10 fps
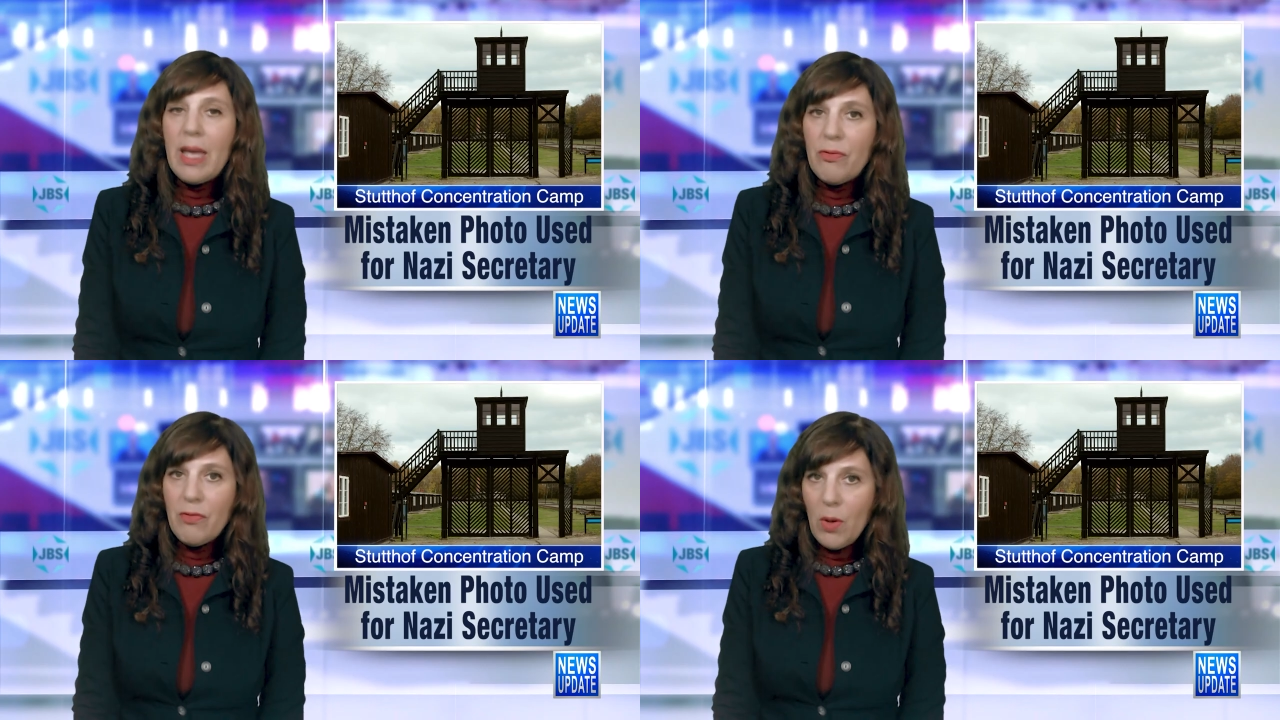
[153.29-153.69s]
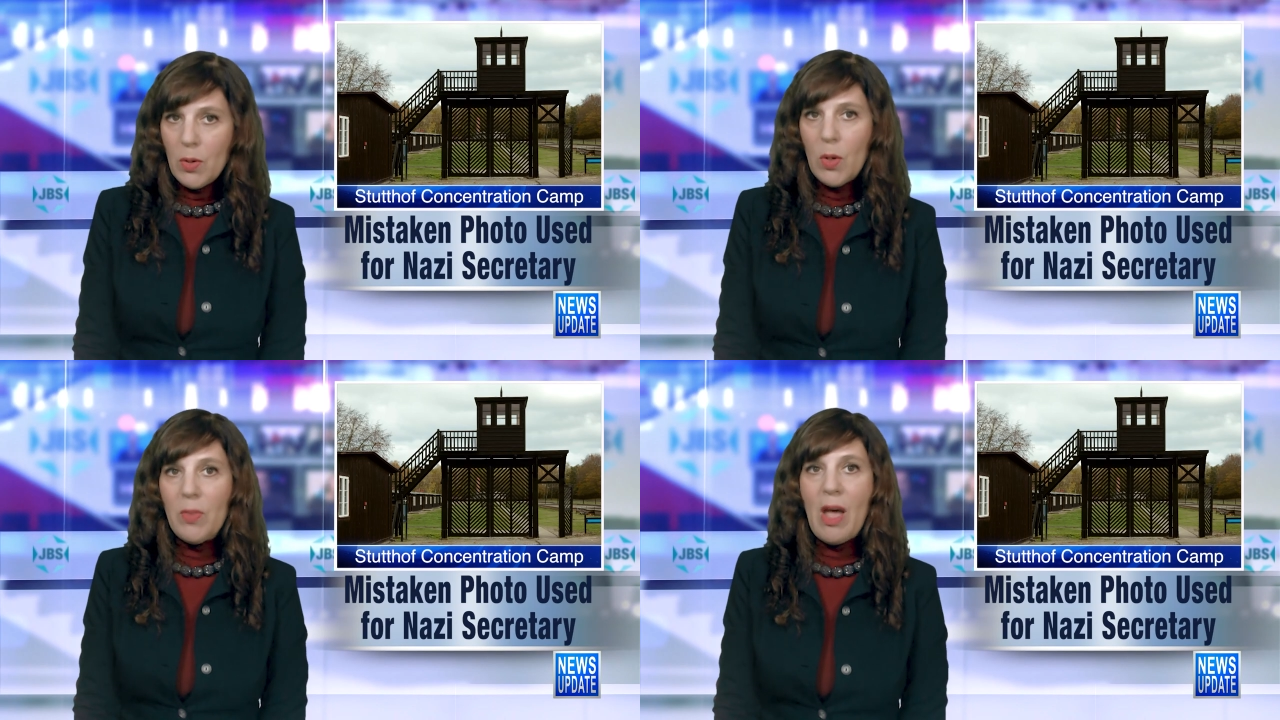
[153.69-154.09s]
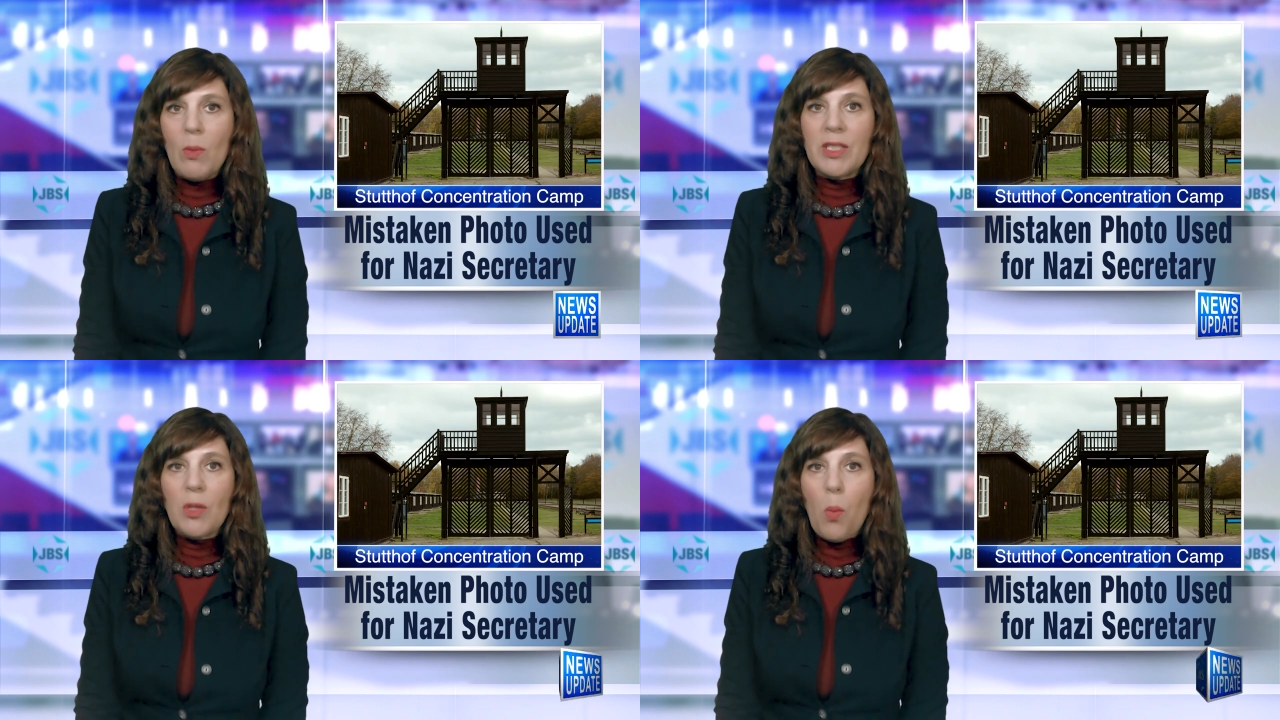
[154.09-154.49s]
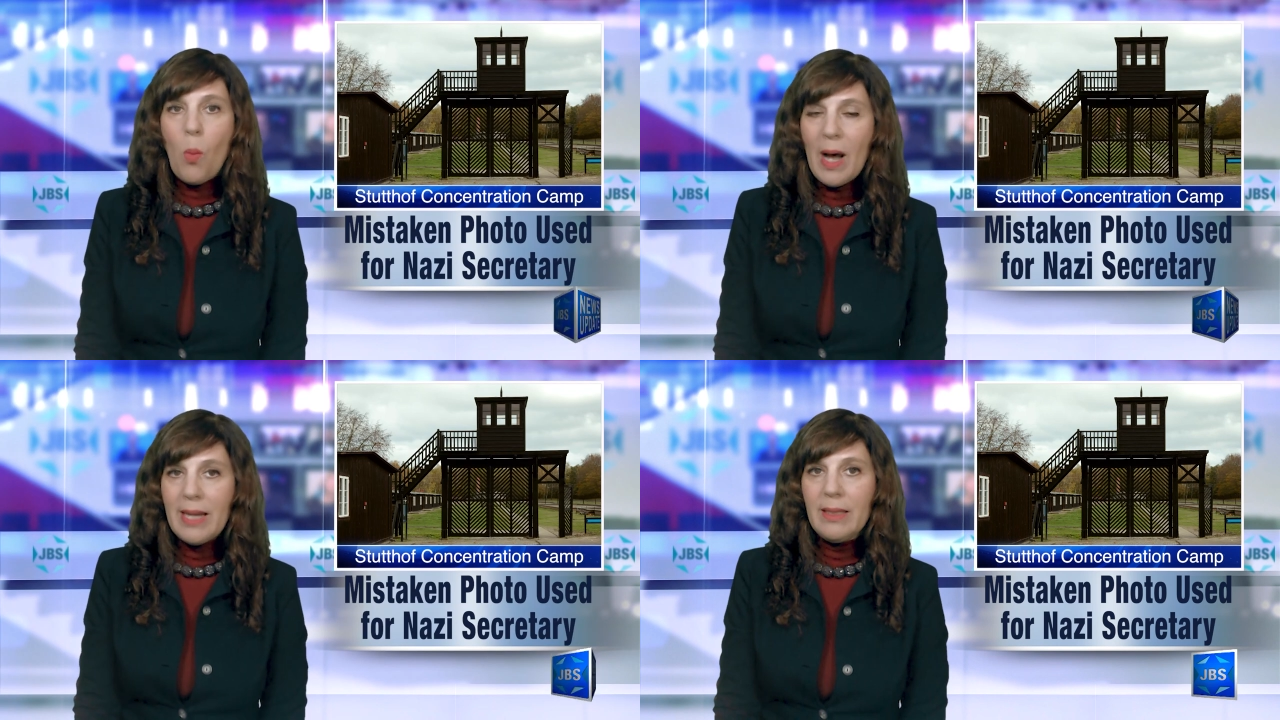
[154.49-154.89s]
A photo that was
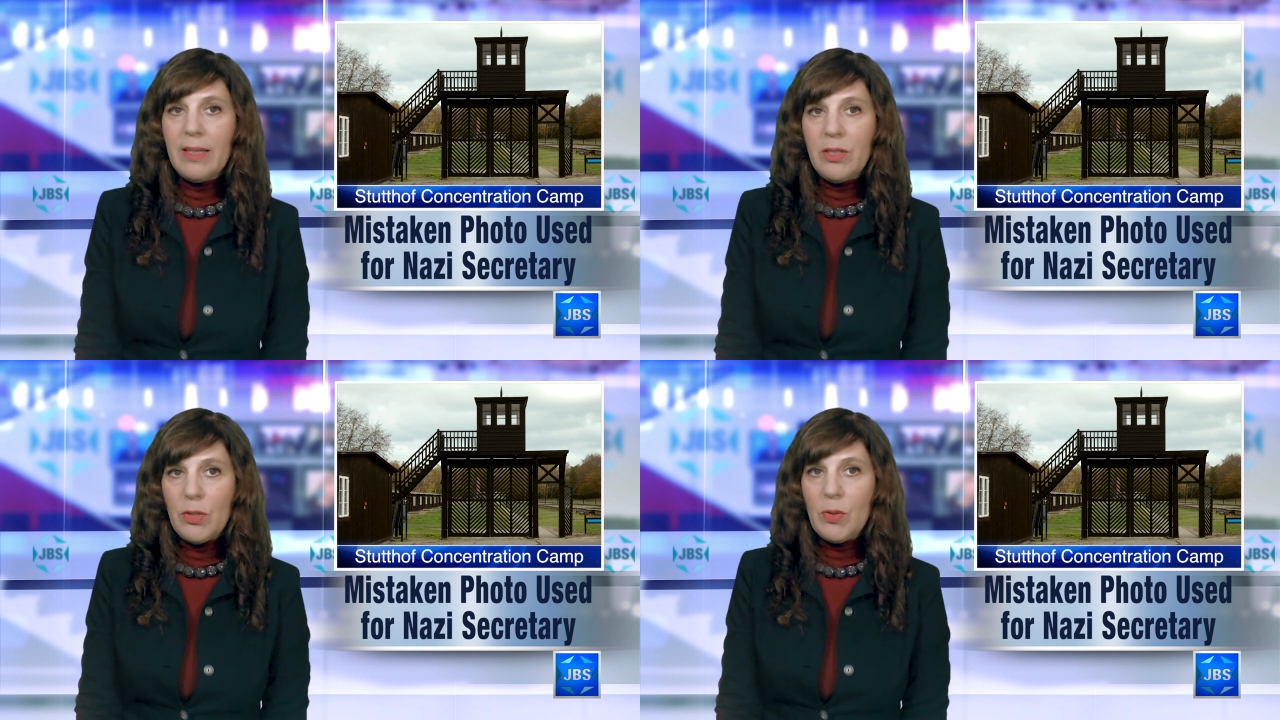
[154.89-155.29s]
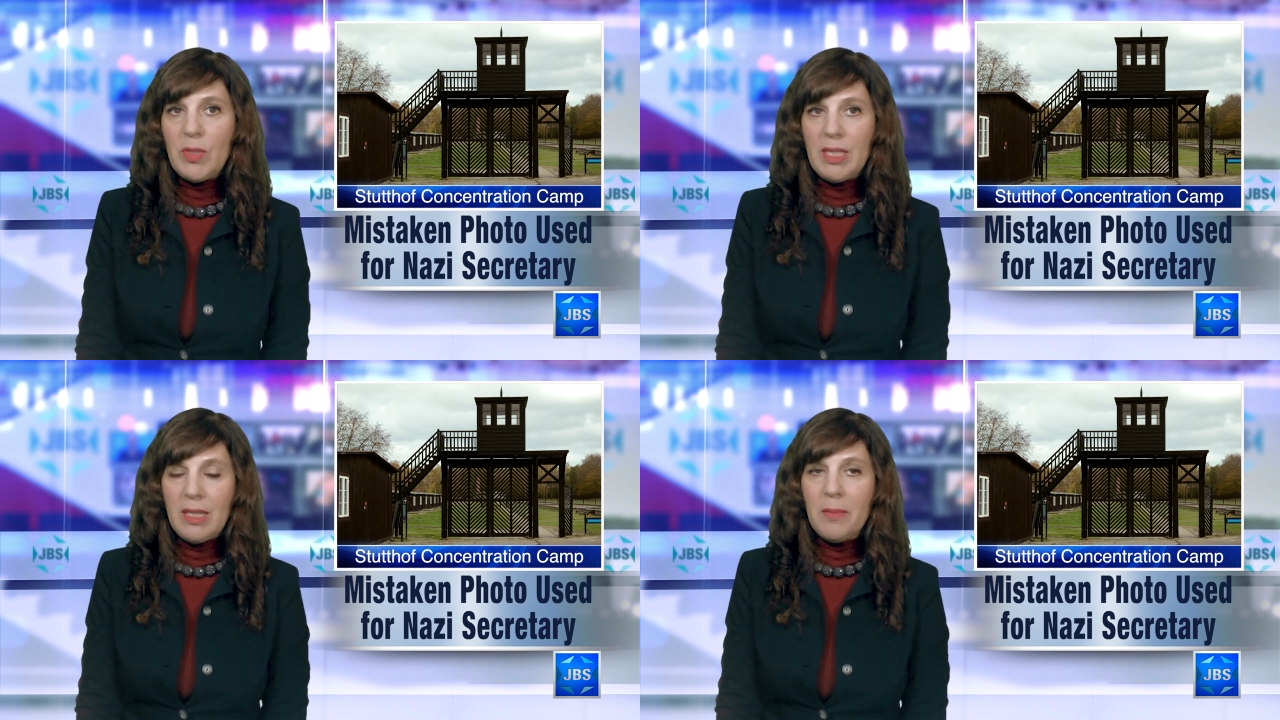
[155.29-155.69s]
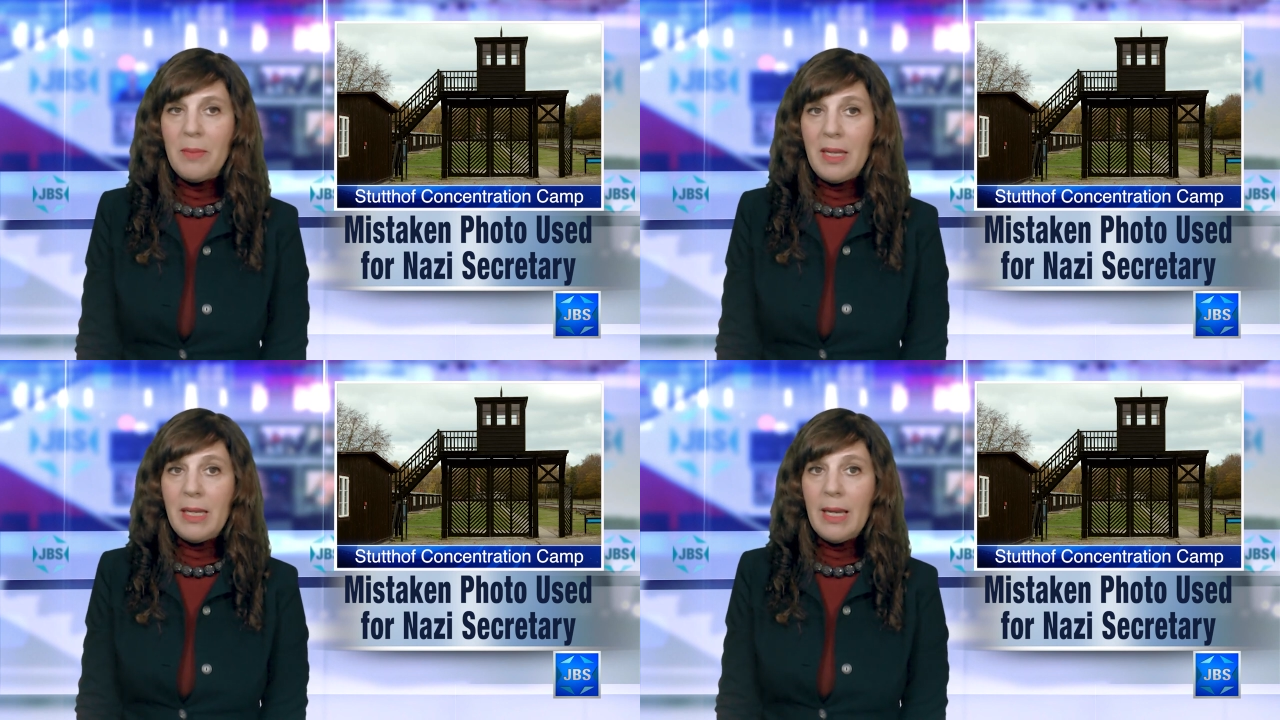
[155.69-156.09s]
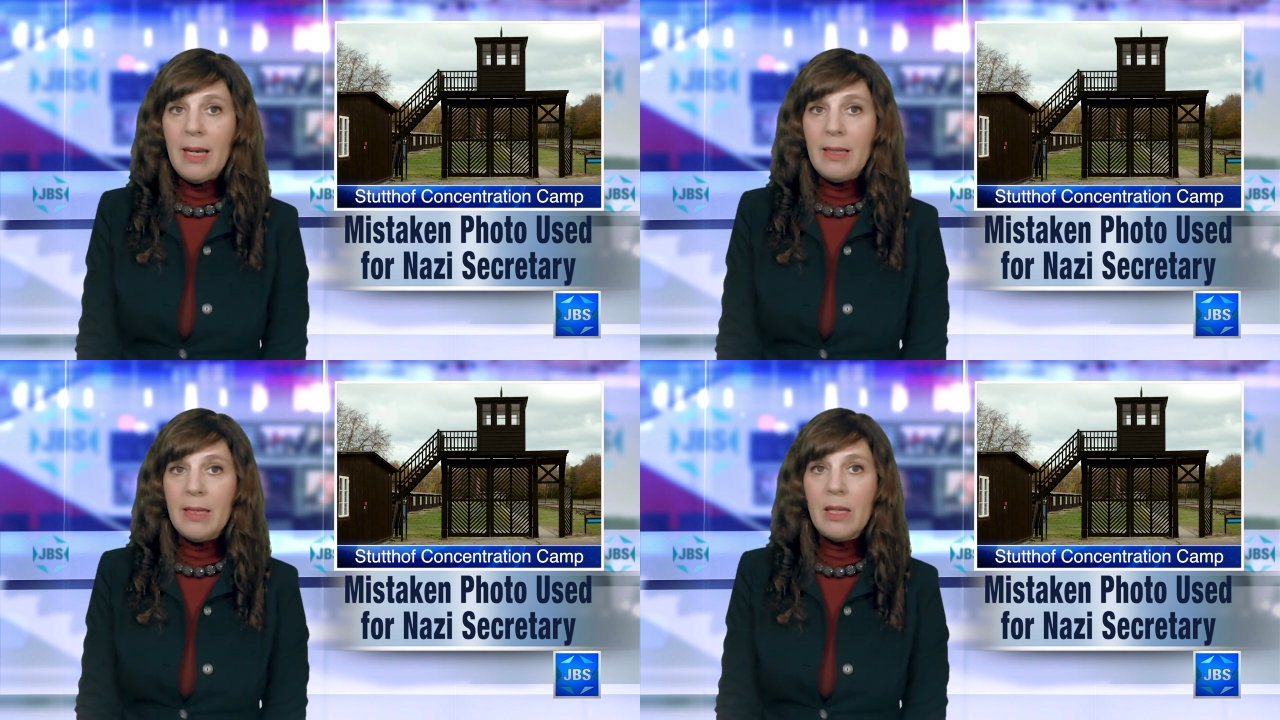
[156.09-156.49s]
widely used in the media,